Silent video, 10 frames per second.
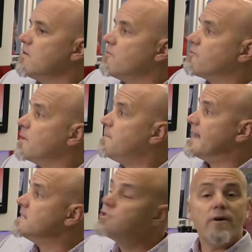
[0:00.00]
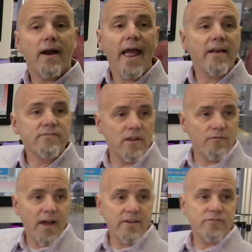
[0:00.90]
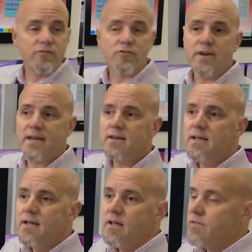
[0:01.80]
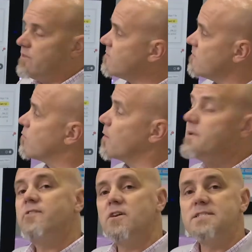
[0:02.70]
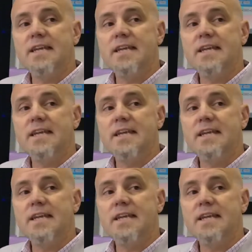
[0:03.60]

Flipping into our Asset Advisor screen, this is where we start